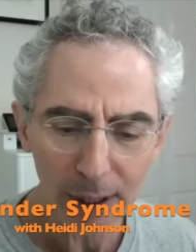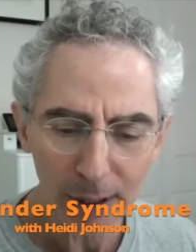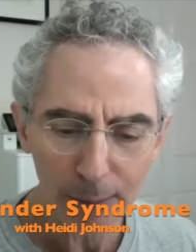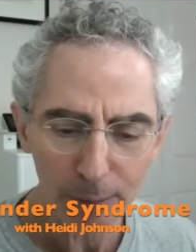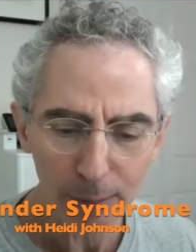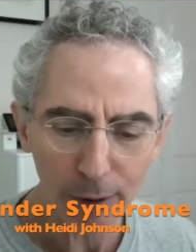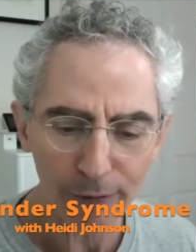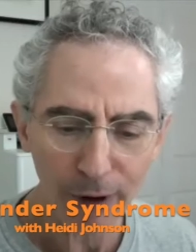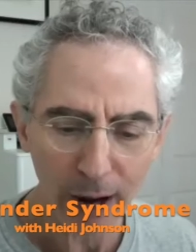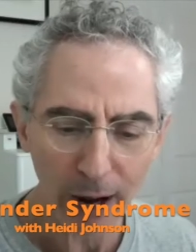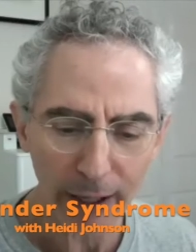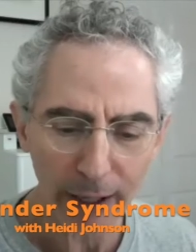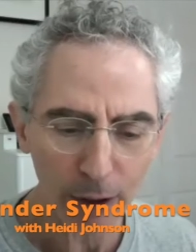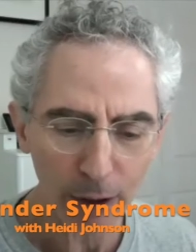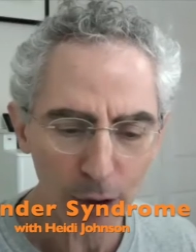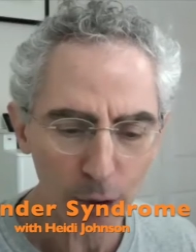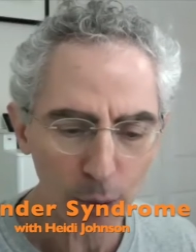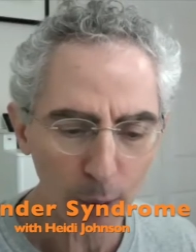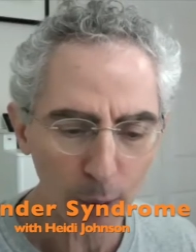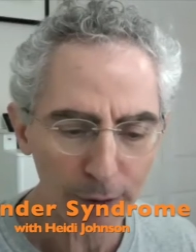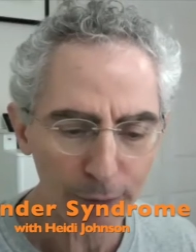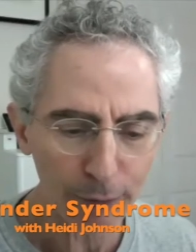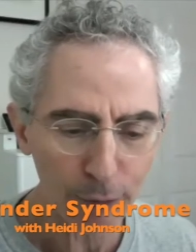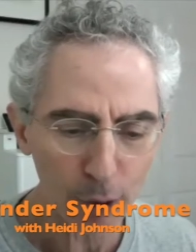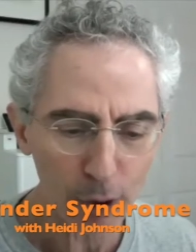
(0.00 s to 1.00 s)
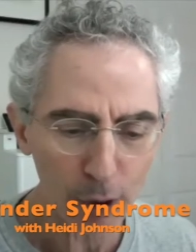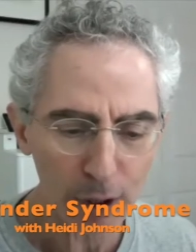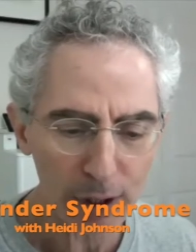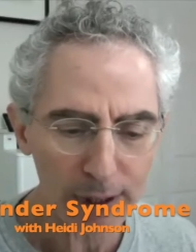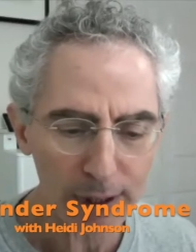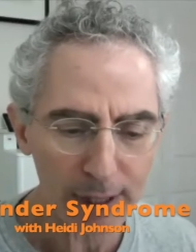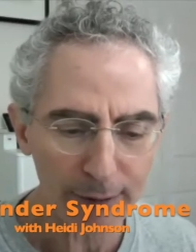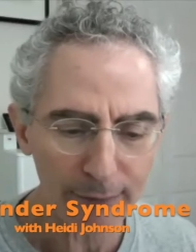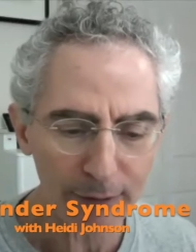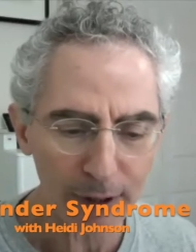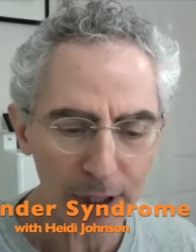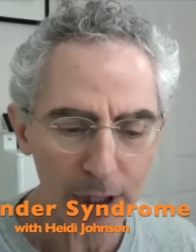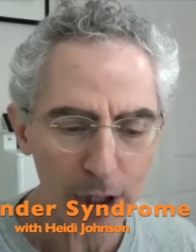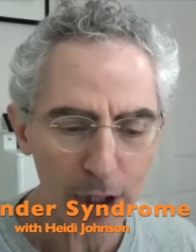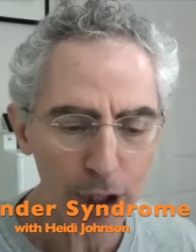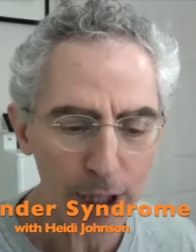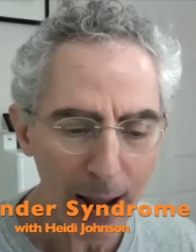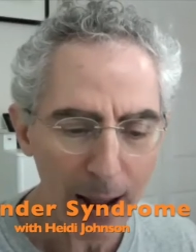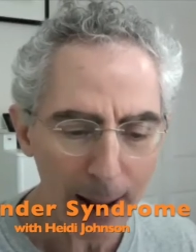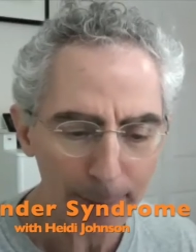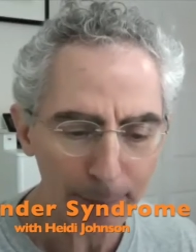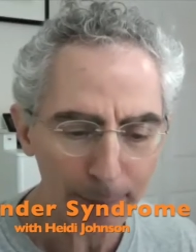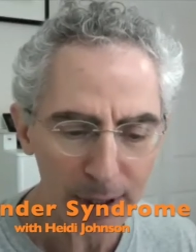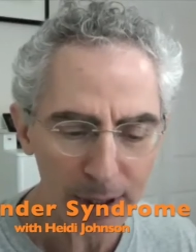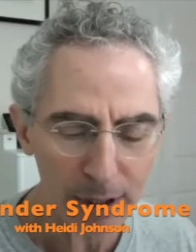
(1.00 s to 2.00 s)
providing twenty-four seven
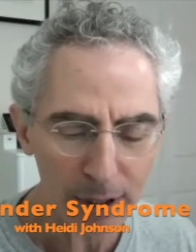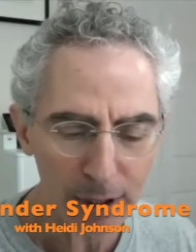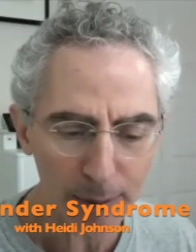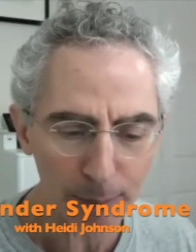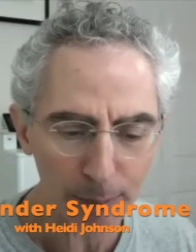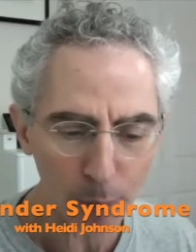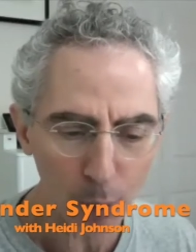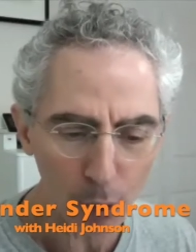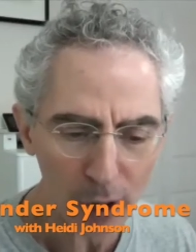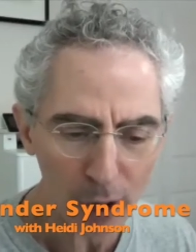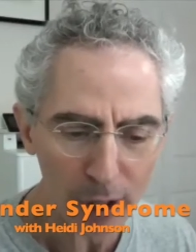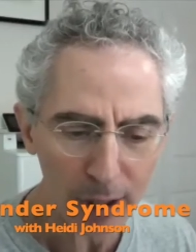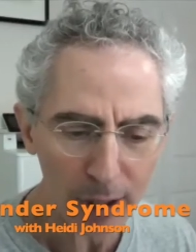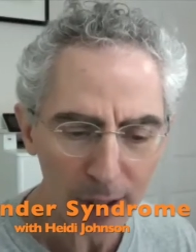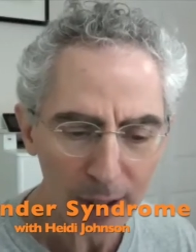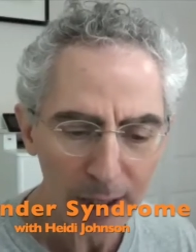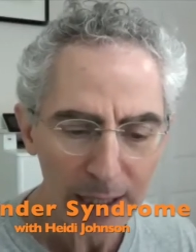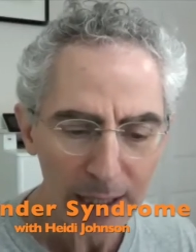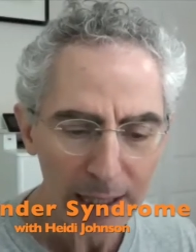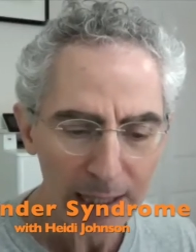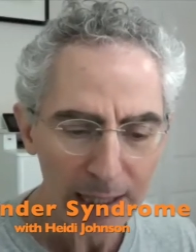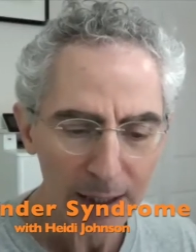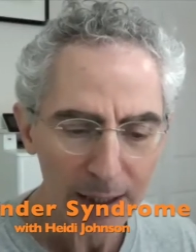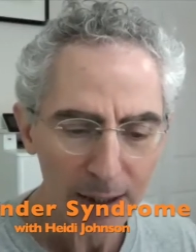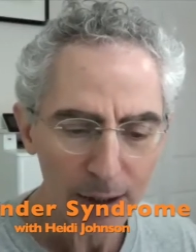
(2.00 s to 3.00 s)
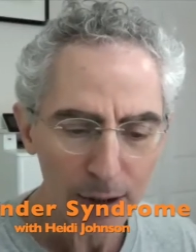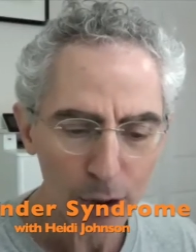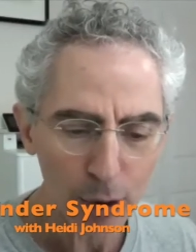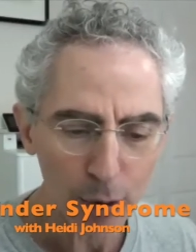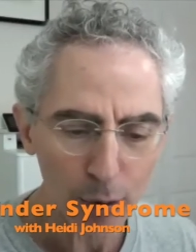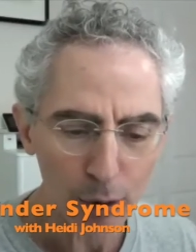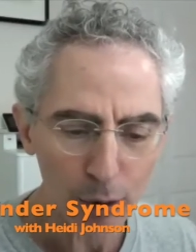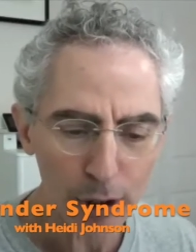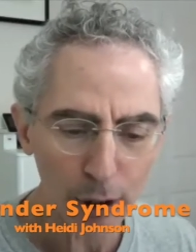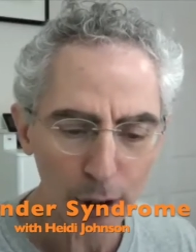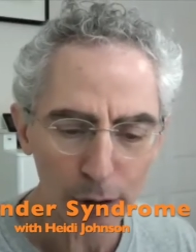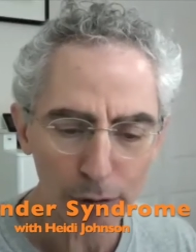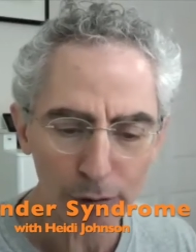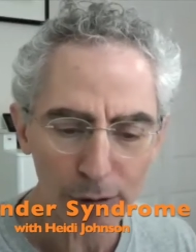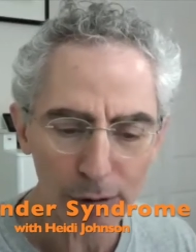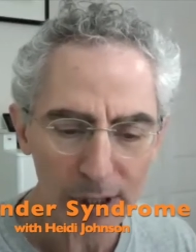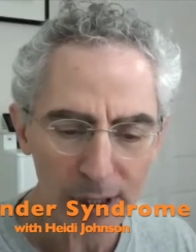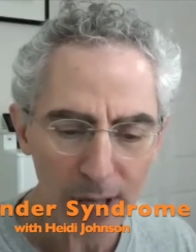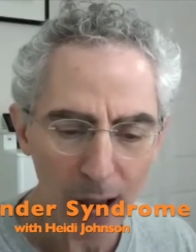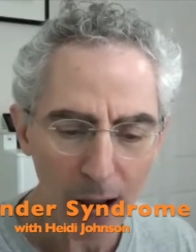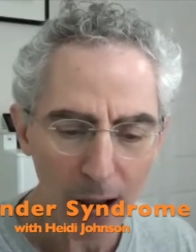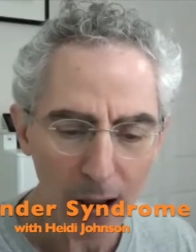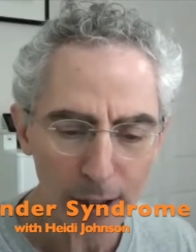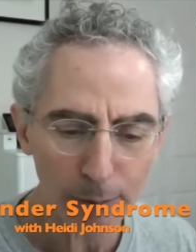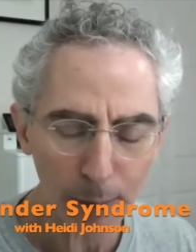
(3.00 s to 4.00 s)
chaplain support to Children's
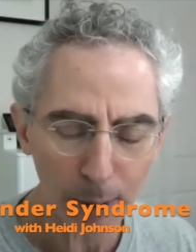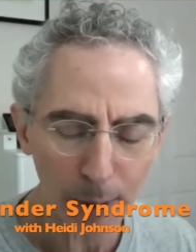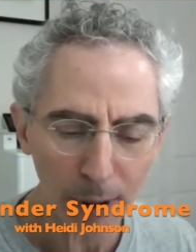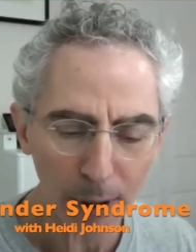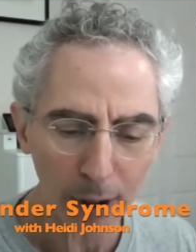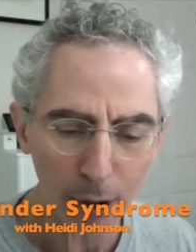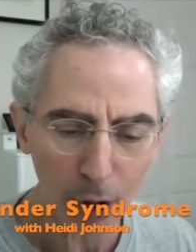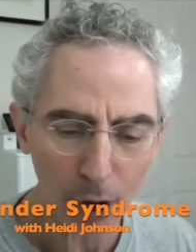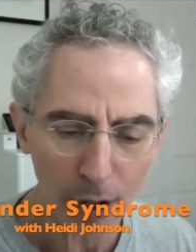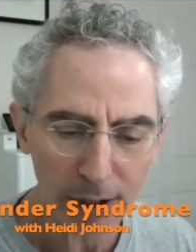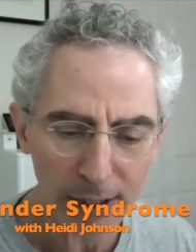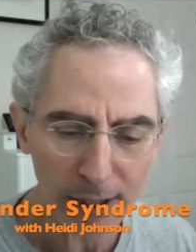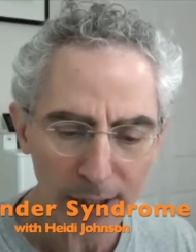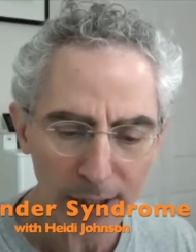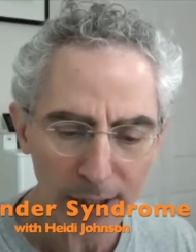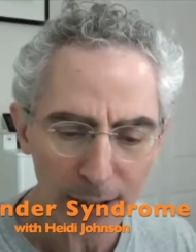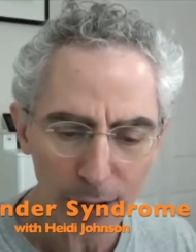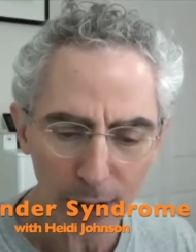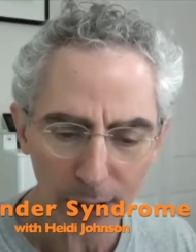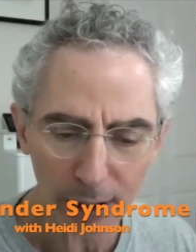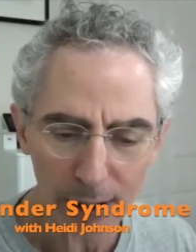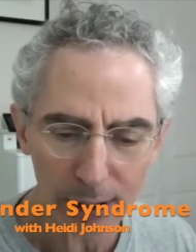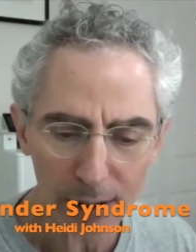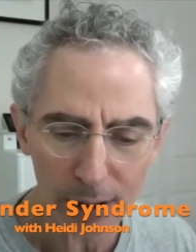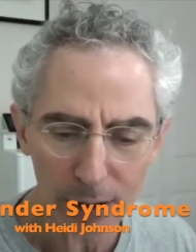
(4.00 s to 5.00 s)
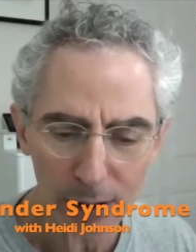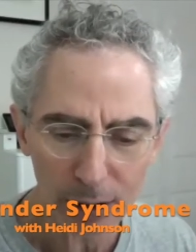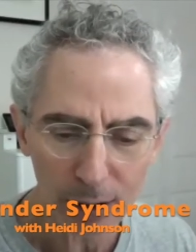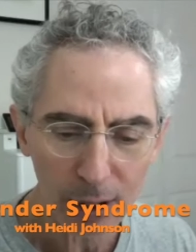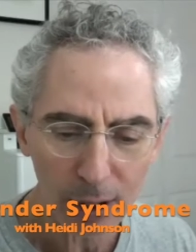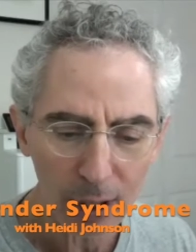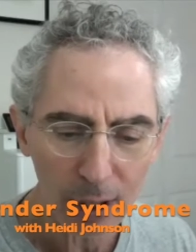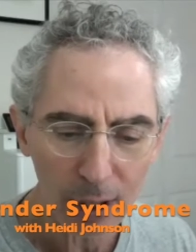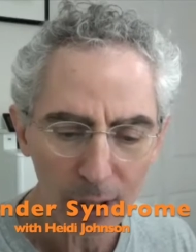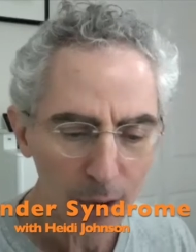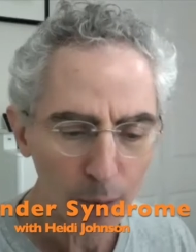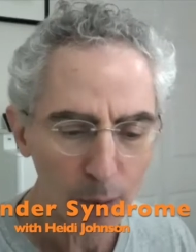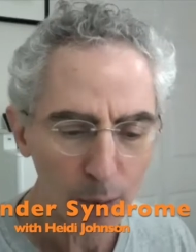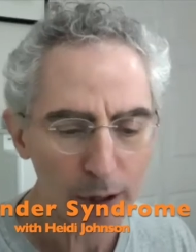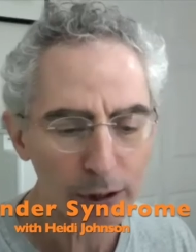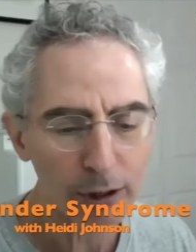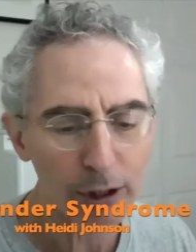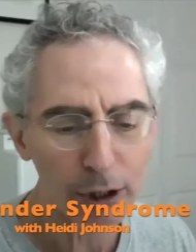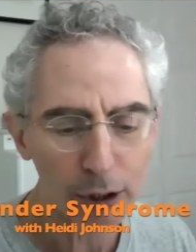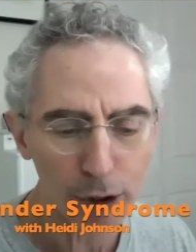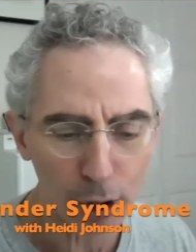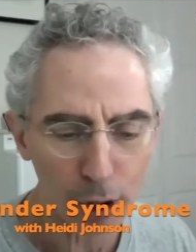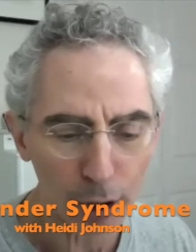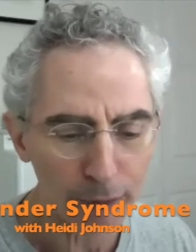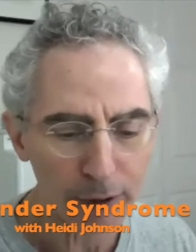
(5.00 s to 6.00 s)
Hospital Los Angeles, where
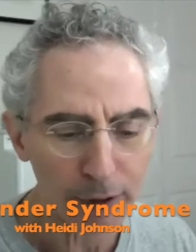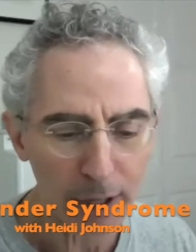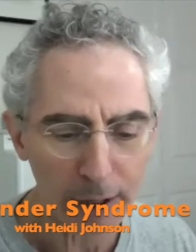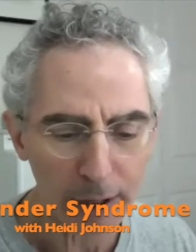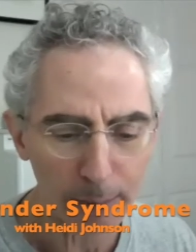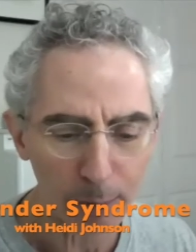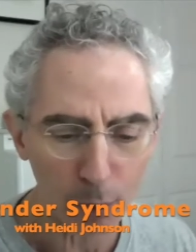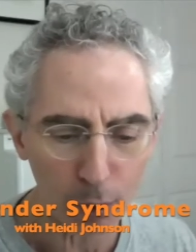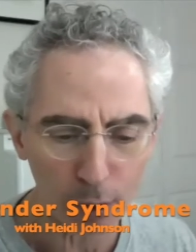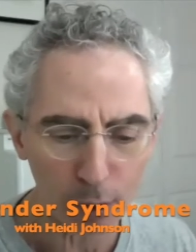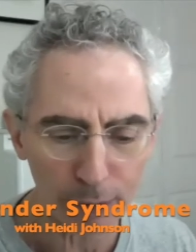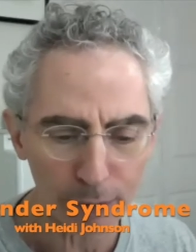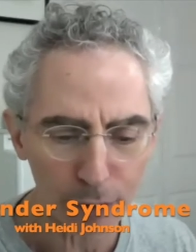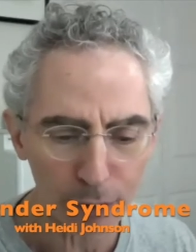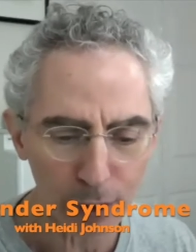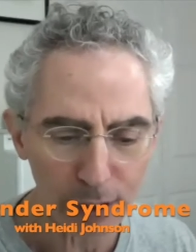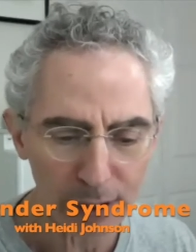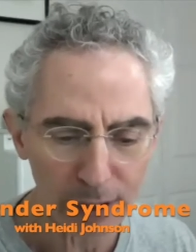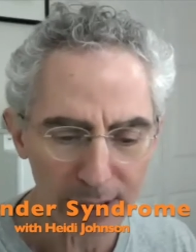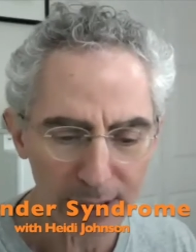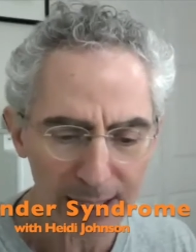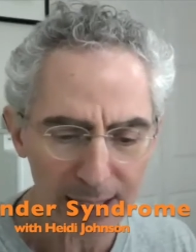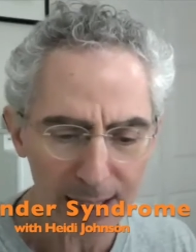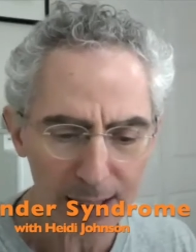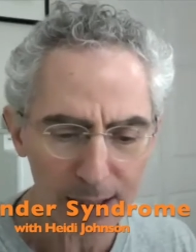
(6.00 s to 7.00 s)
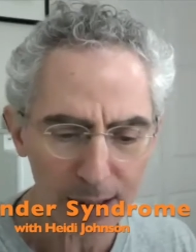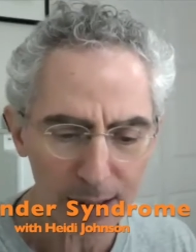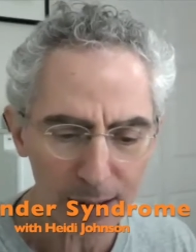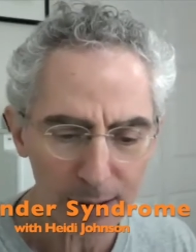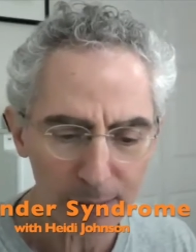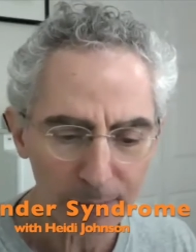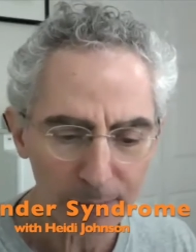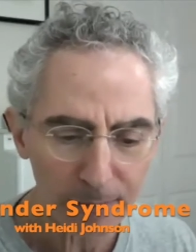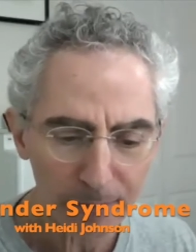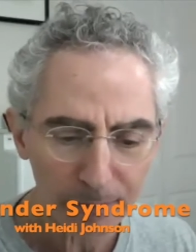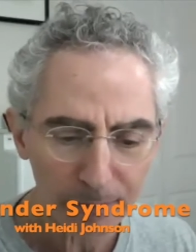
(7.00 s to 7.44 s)
she serves on the Board of Trustees.